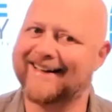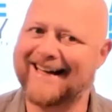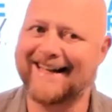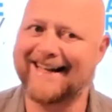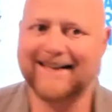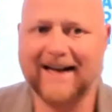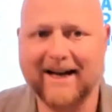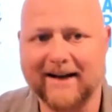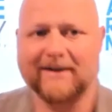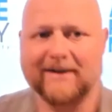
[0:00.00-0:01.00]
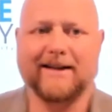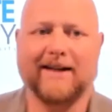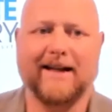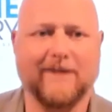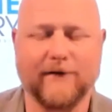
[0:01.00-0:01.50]
that's
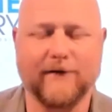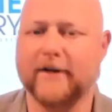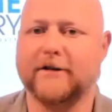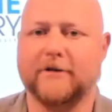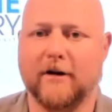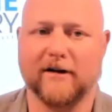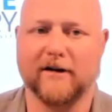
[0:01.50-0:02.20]
not very strong.